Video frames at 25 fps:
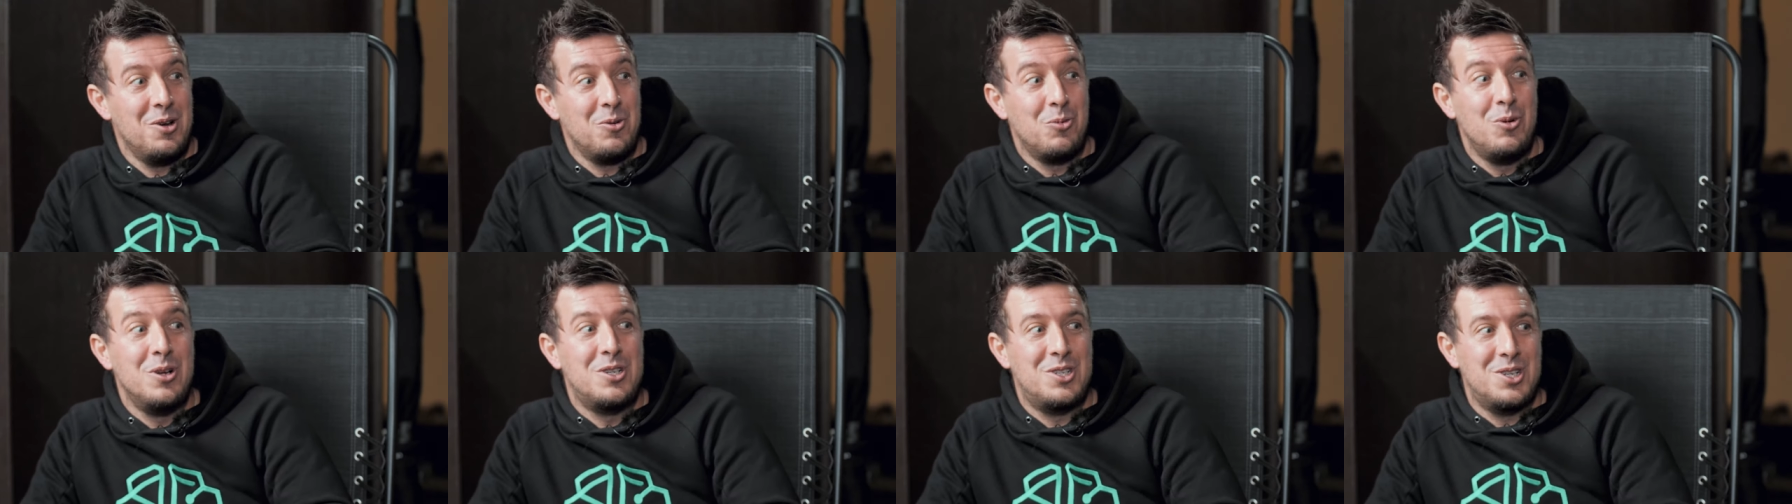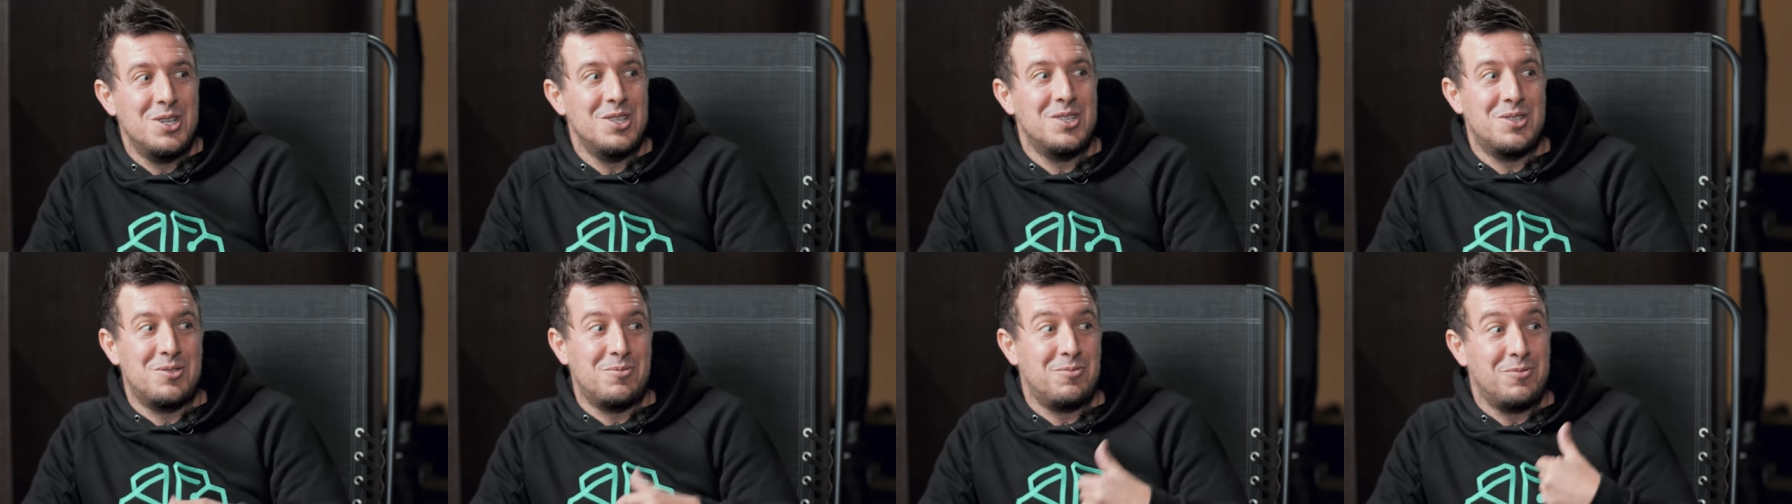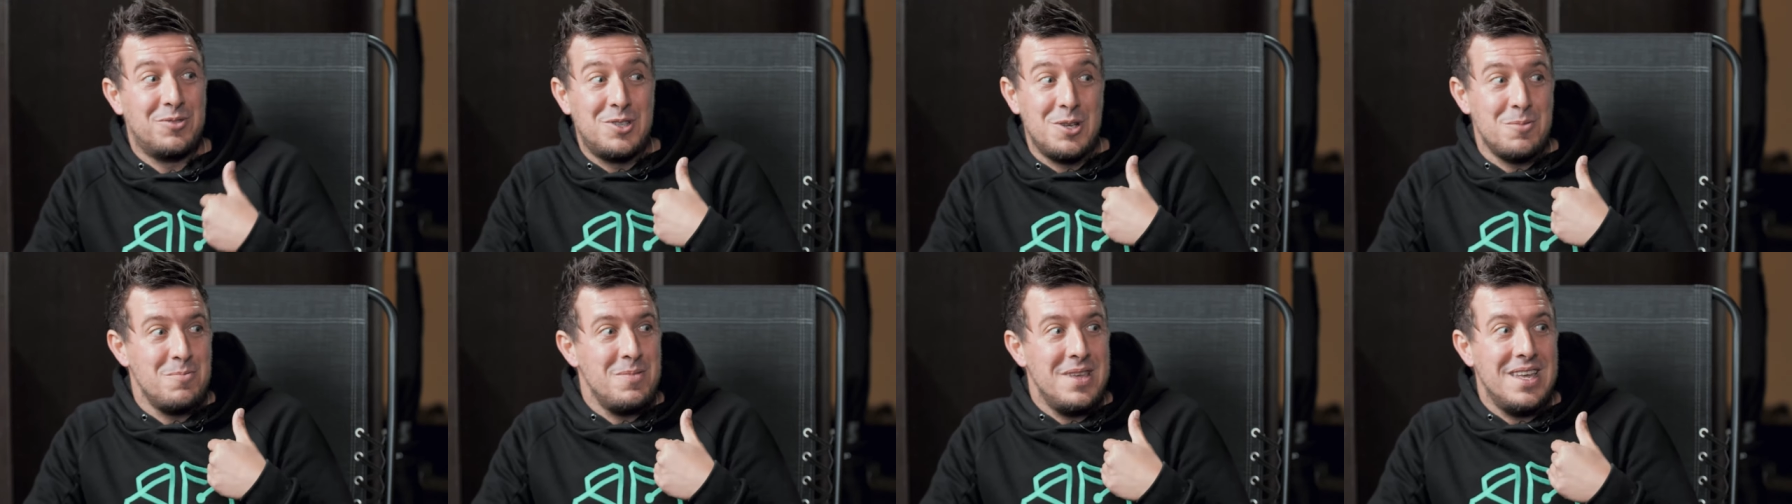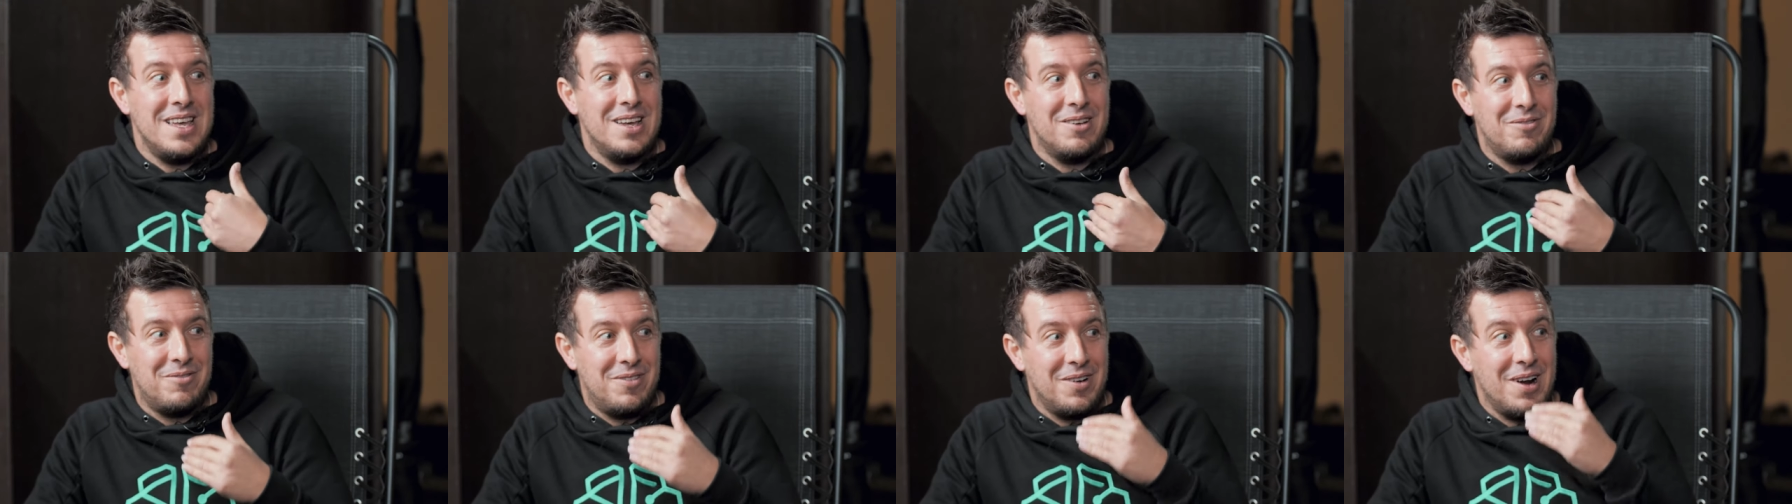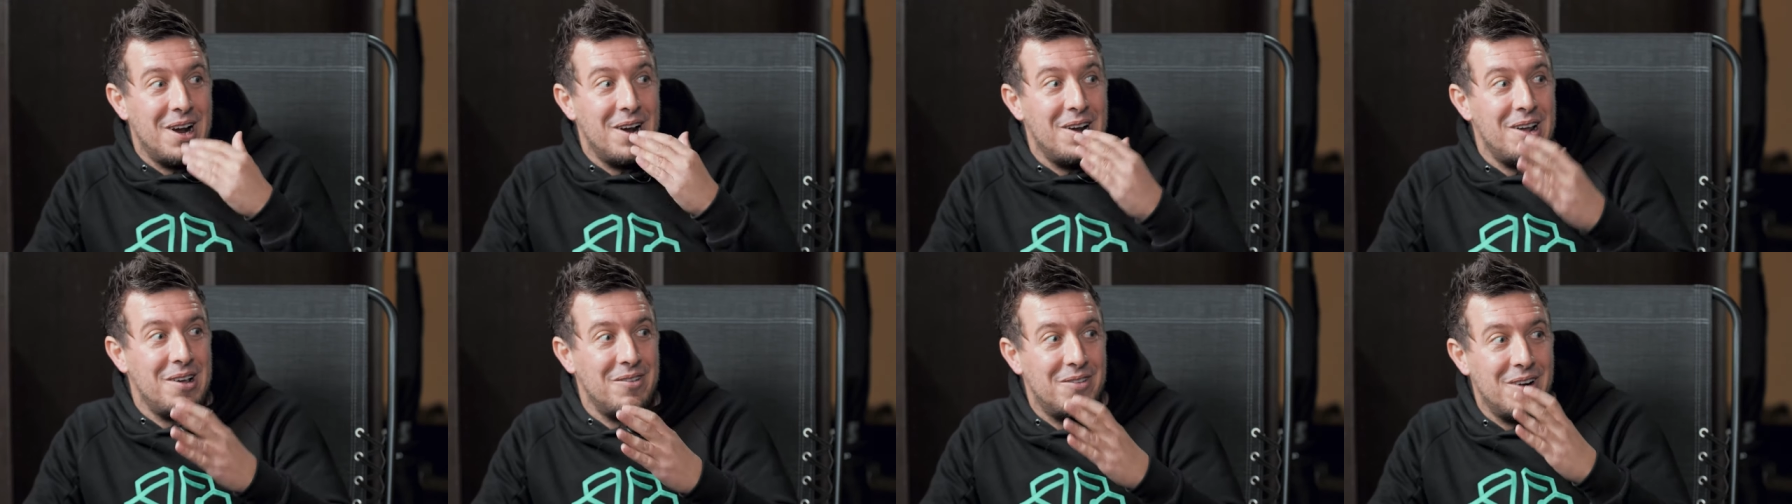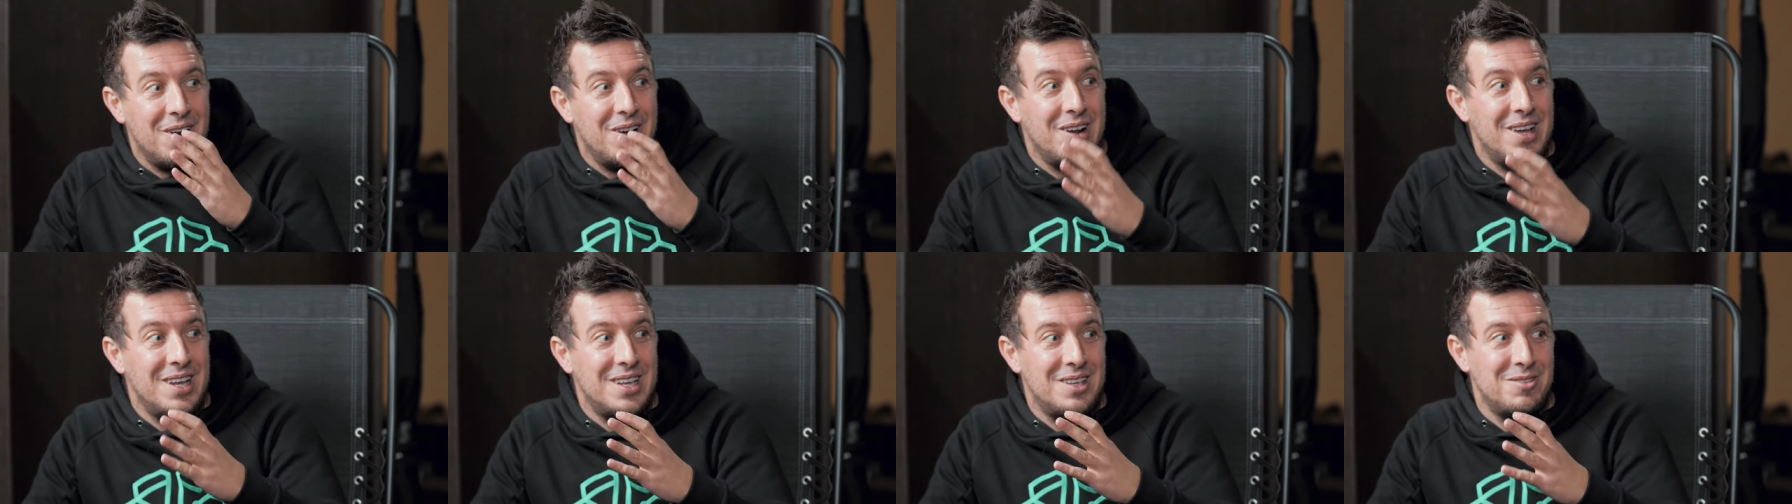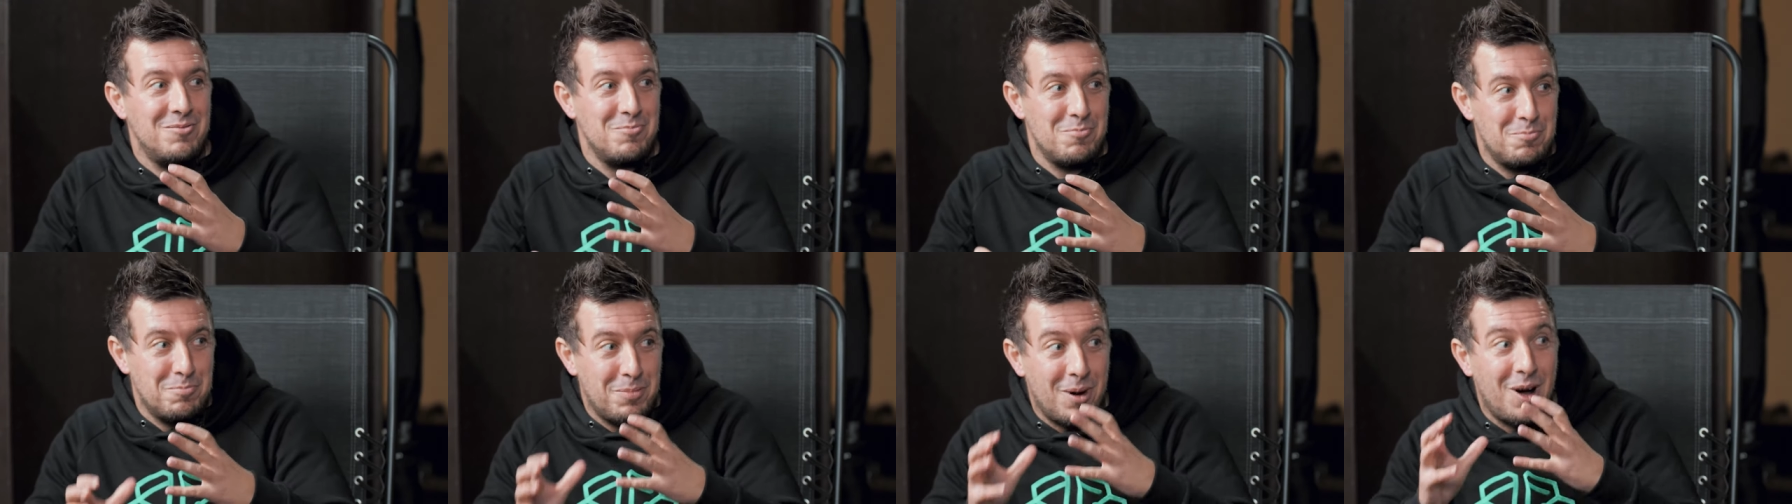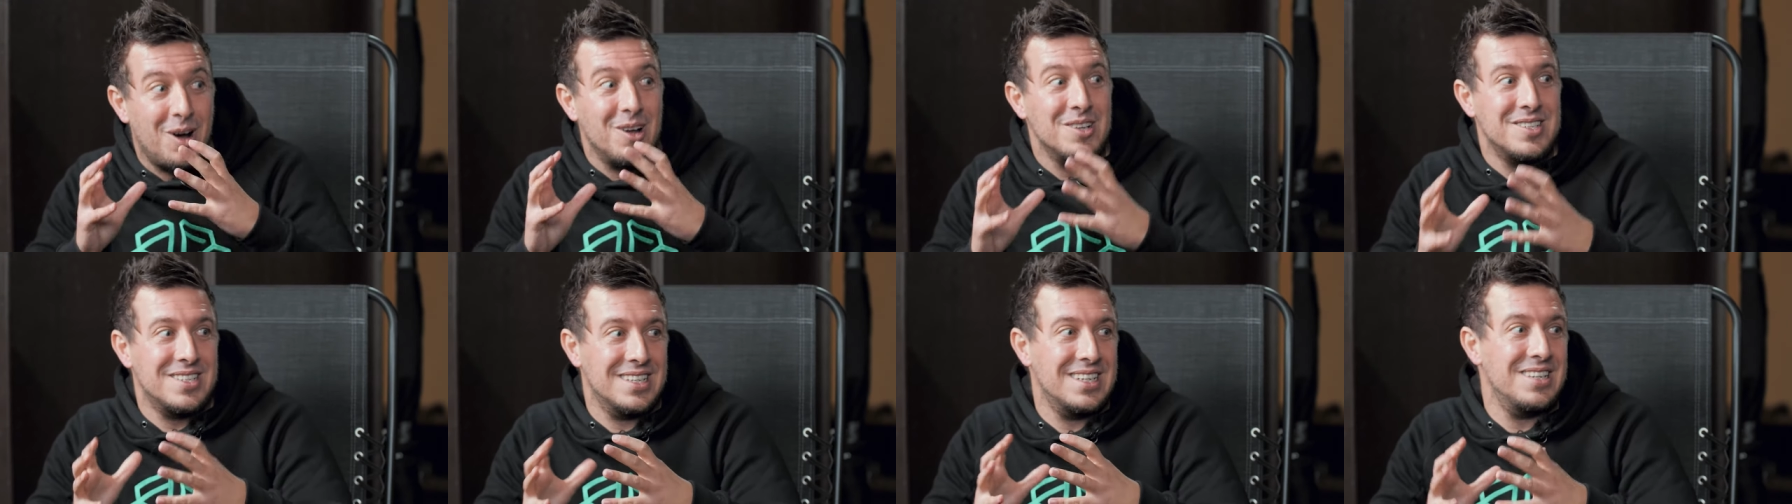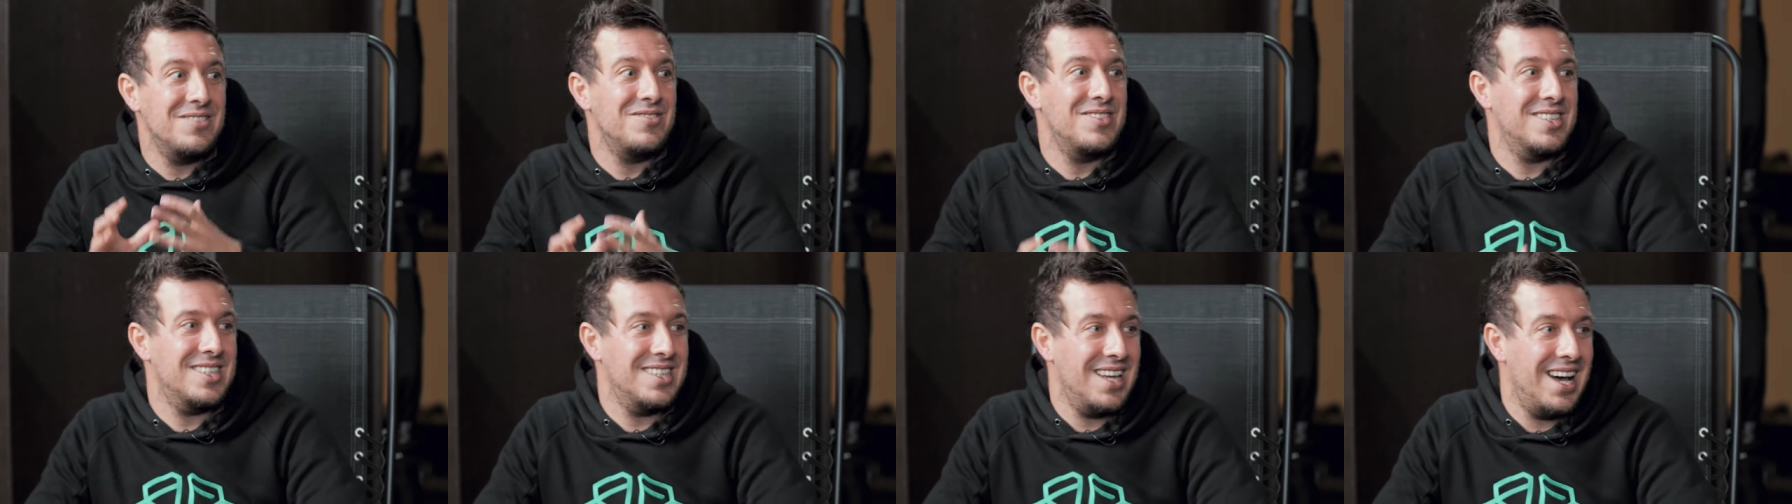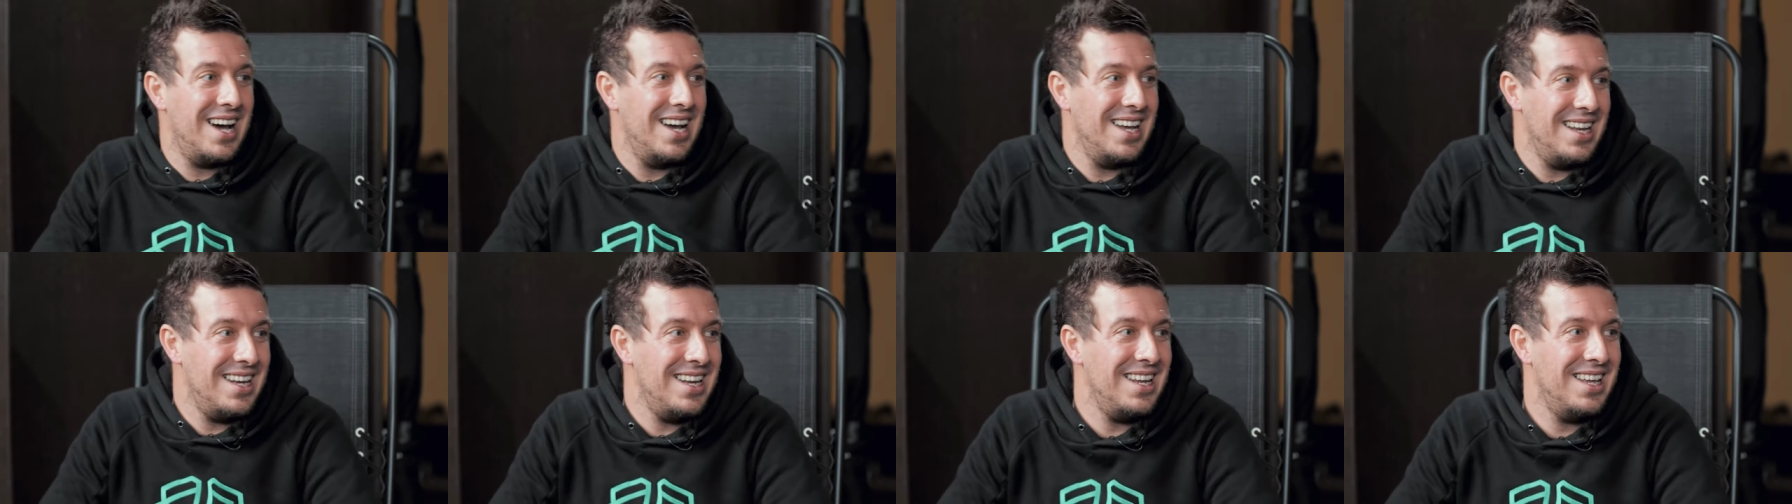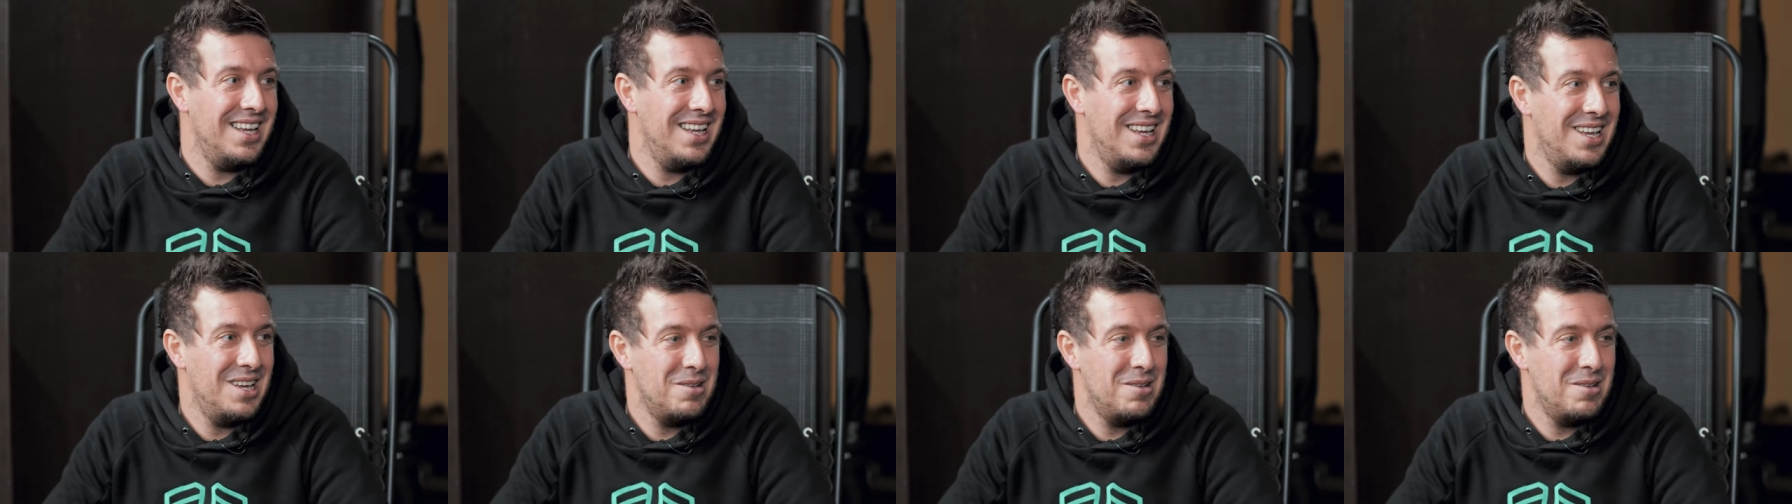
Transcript: which is to me a very, very positive sign